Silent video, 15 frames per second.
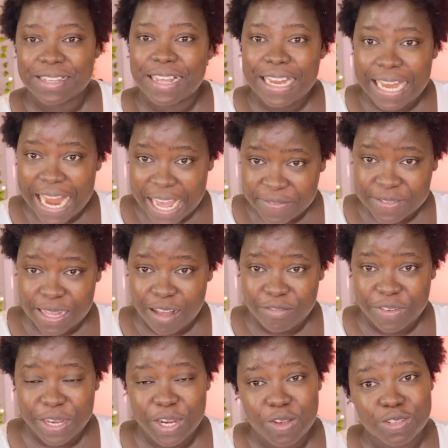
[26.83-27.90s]
lifestyle
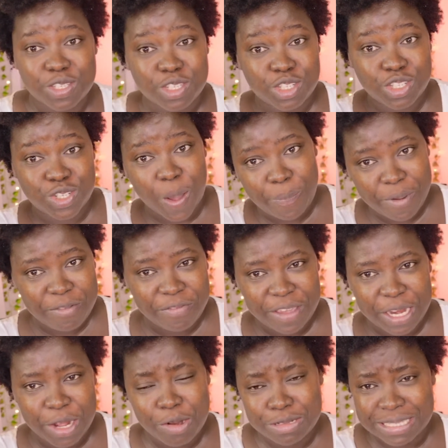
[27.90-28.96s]
videos, shopping
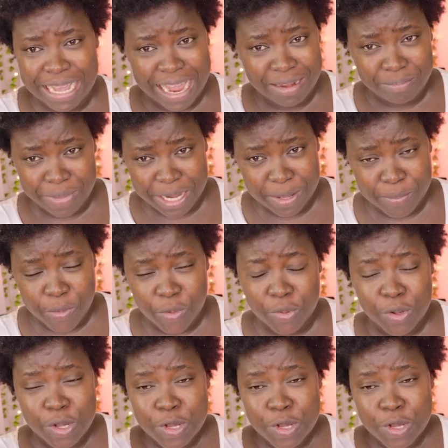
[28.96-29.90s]
videos, and many more.